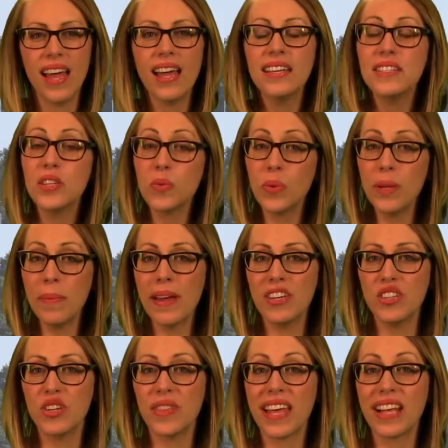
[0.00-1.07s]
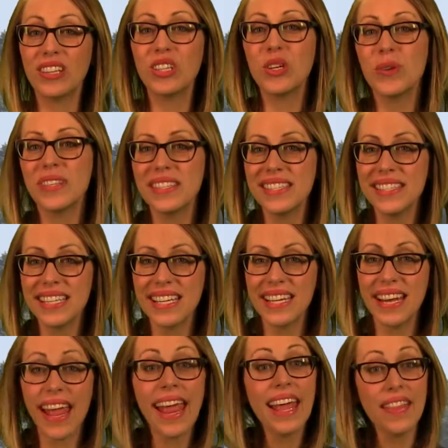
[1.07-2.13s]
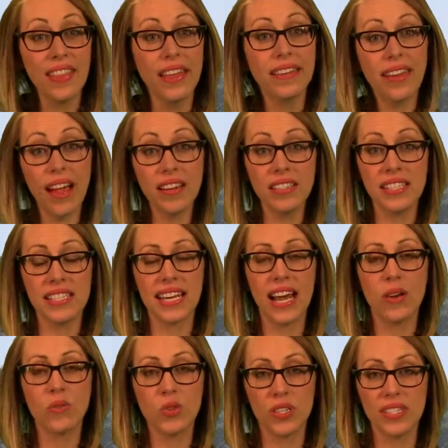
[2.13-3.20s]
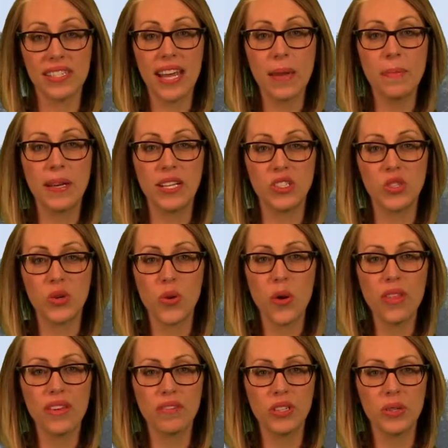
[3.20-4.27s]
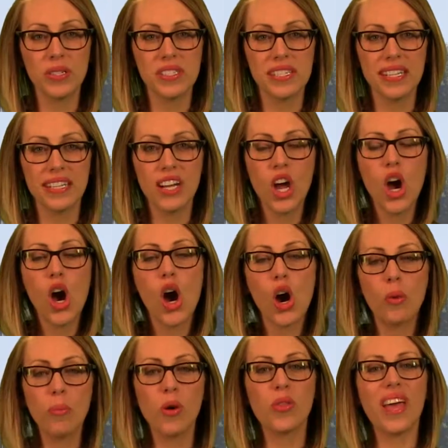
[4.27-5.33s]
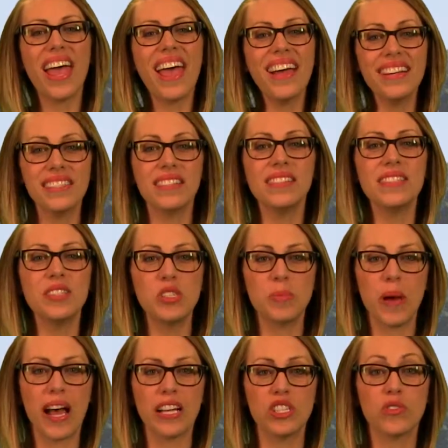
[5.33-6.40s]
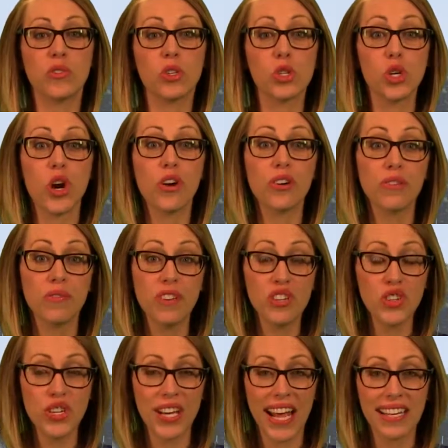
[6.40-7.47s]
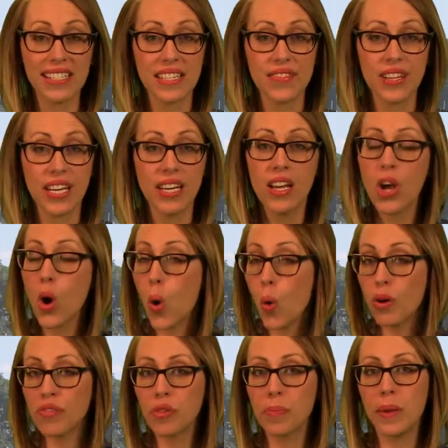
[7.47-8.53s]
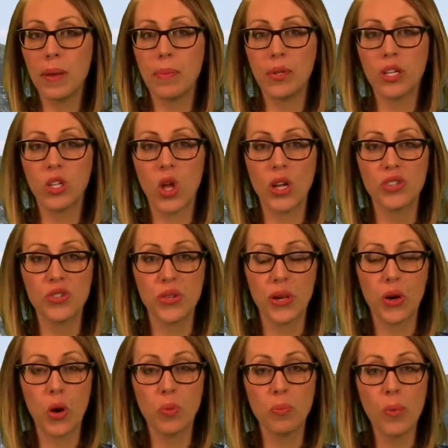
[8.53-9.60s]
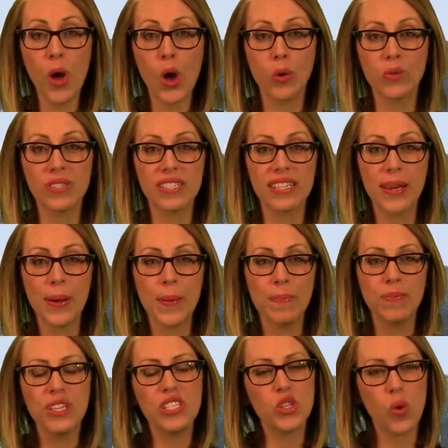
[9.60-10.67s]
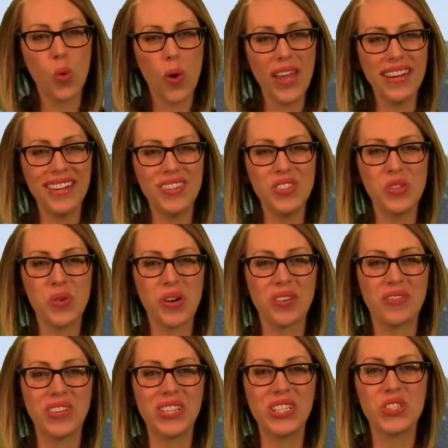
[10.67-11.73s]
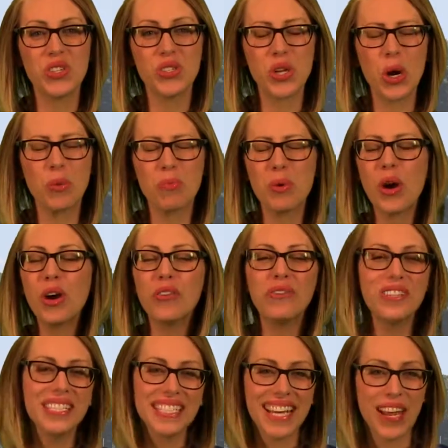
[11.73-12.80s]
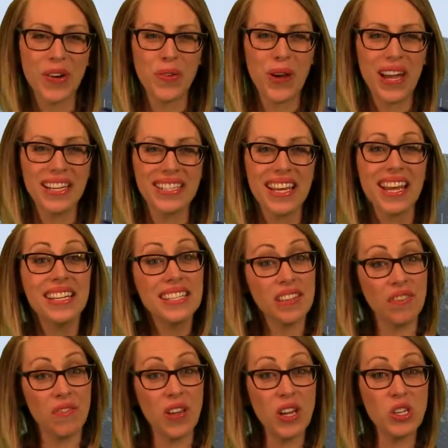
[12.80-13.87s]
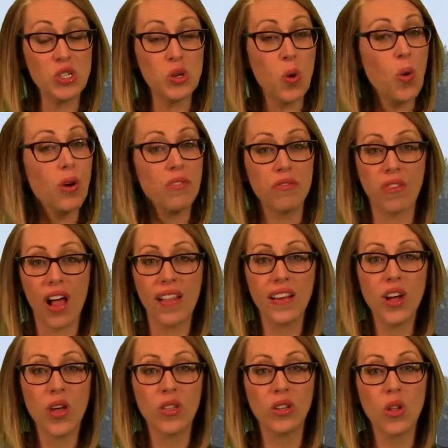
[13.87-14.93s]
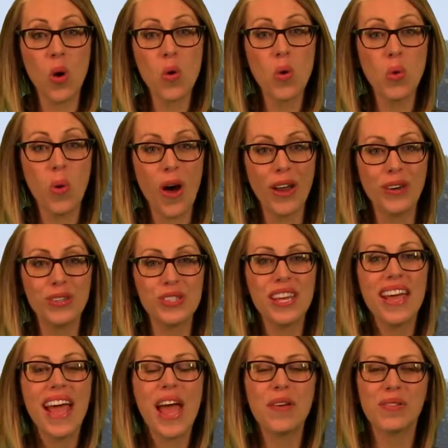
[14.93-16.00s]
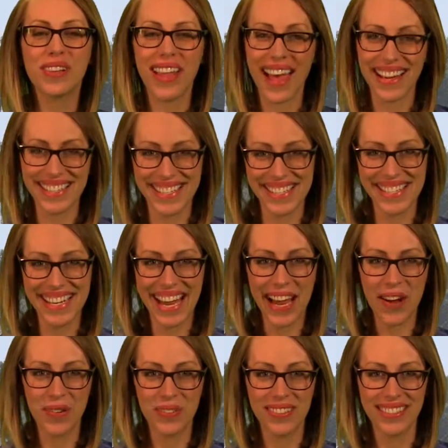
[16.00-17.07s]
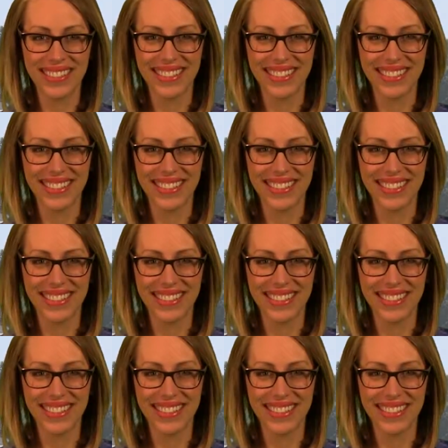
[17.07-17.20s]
Did we mention that Lewiston and then Youngstown, just 10 minutes north of Lewiston, are both excellent spots for charter fishing activity or for people to launch their own boats? These quaint historic villages are perfect getaways to fish or frolic on the local waters and relax in town.